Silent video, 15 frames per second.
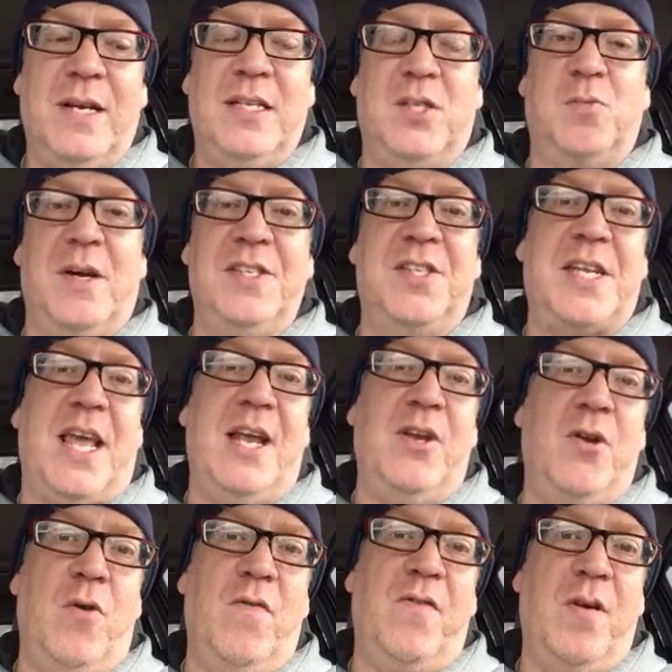It is Wednesday,
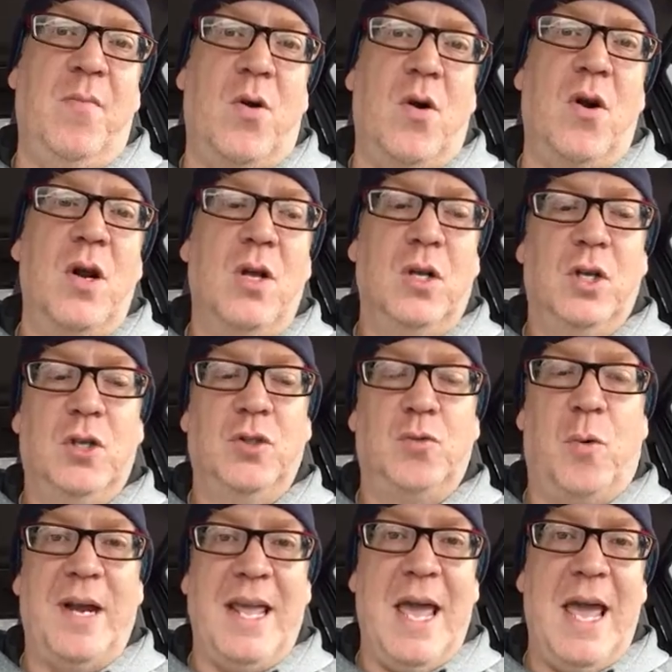November
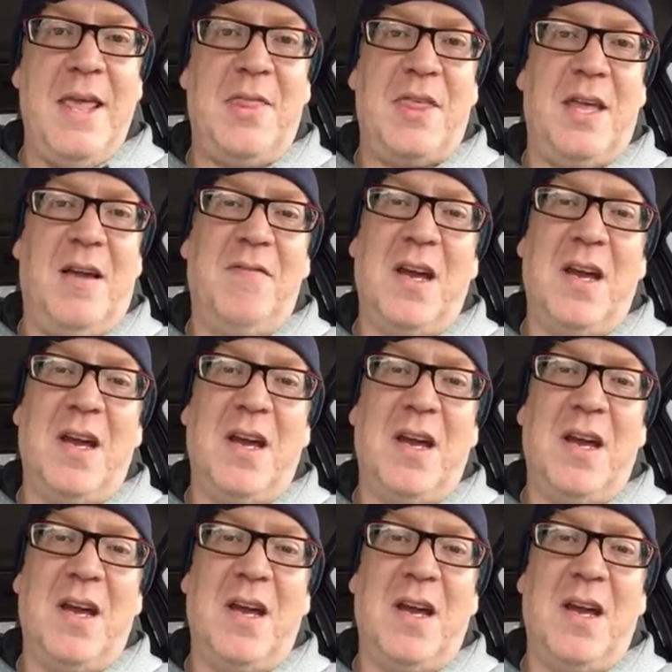28th.